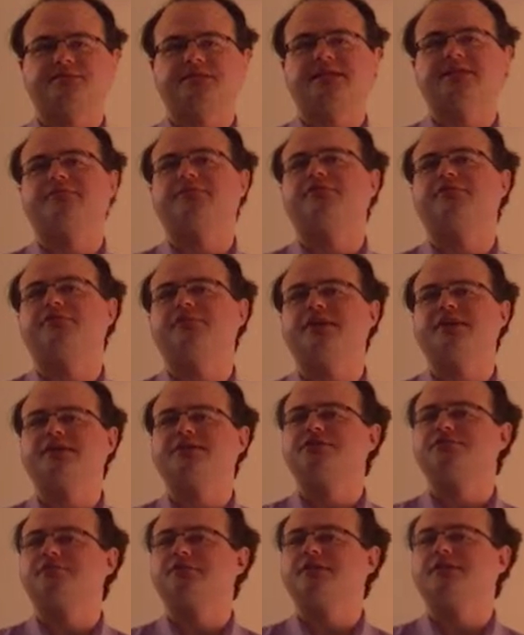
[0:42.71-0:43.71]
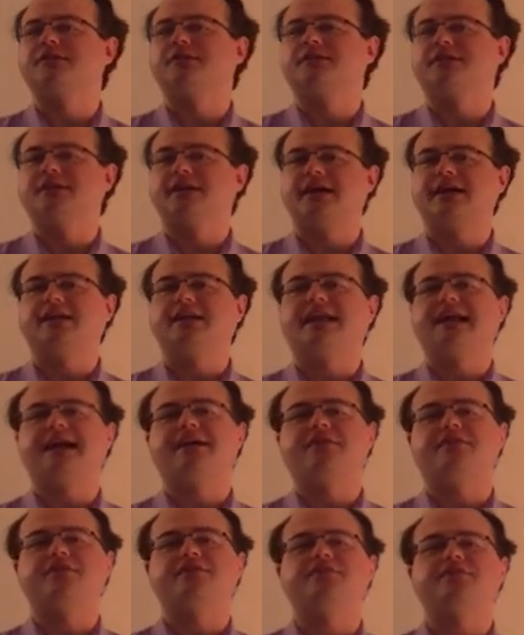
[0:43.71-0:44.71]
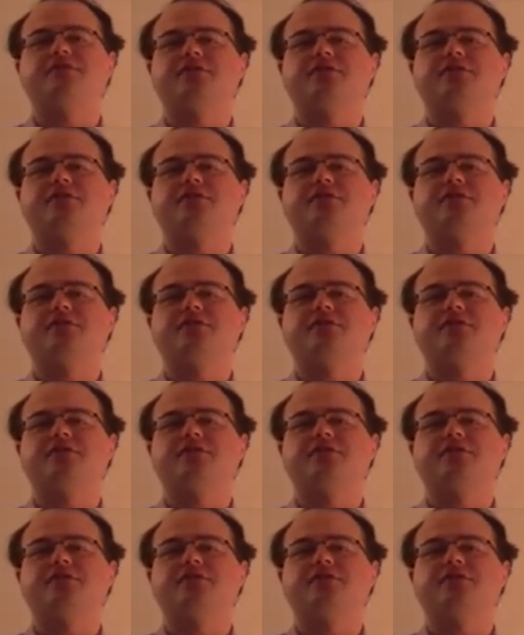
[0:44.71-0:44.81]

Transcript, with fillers: some of which will allow you